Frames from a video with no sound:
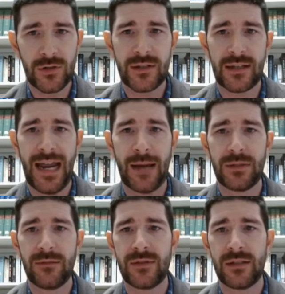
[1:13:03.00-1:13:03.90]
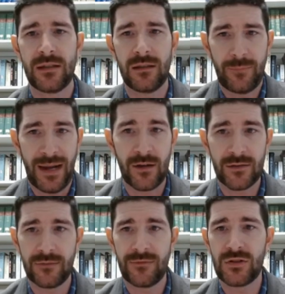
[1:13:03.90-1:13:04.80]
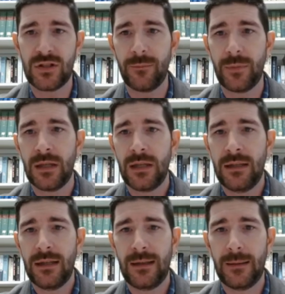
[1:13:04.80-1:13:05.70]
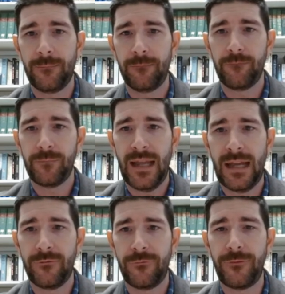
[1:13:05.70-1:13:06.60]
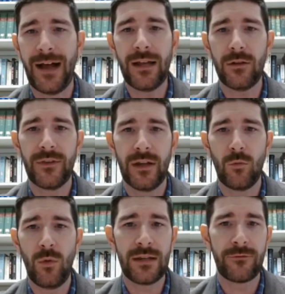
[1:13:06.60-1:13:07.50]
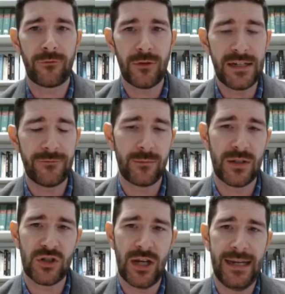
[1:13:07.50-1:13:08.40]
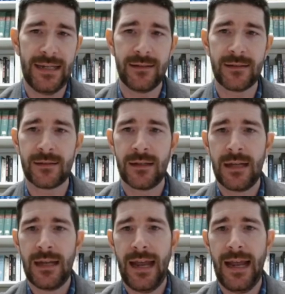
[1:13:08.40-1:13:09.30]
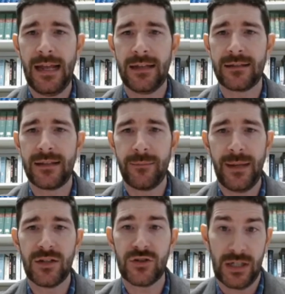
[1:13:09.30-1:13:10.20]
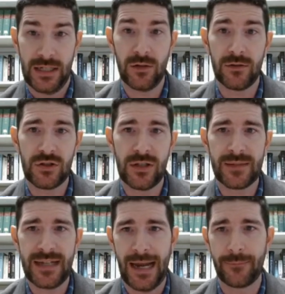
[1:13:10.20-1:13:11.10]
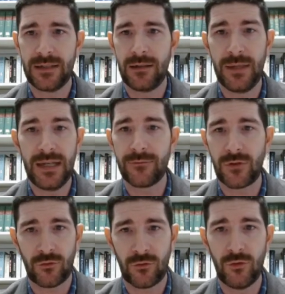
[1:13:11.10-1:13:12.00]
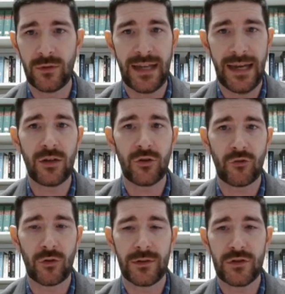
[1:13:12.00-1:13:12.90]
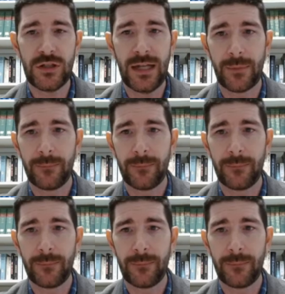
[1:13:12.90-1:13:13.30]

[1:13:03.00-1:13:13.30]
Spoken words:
the captives in the bows of the ship had filed their way free from the chains, and they managed to kill the ship's captain and many of the crew and gain control of the ship.